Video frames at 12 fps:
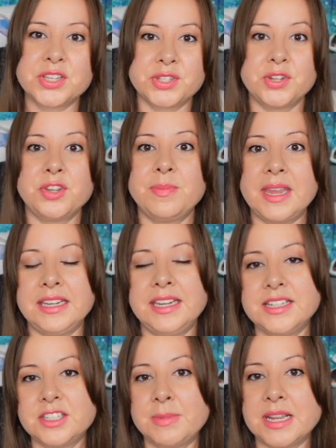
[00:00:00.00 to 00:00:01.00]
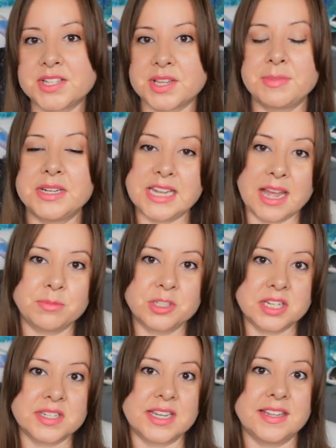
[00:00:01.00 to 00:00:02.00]
So you may need to make some
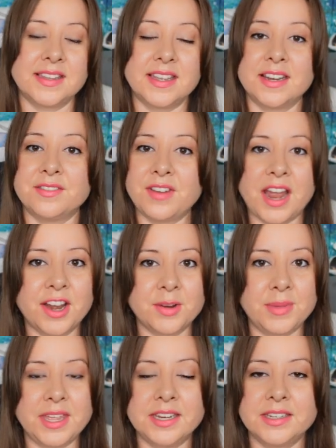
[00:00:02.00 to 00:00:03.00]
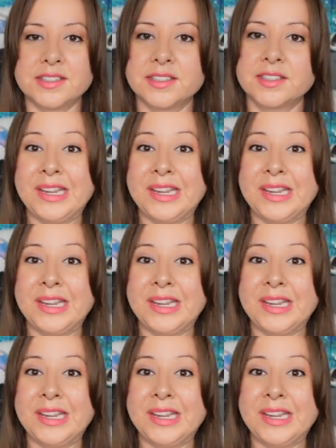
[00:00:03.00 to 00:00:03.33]
adaptations in the environment.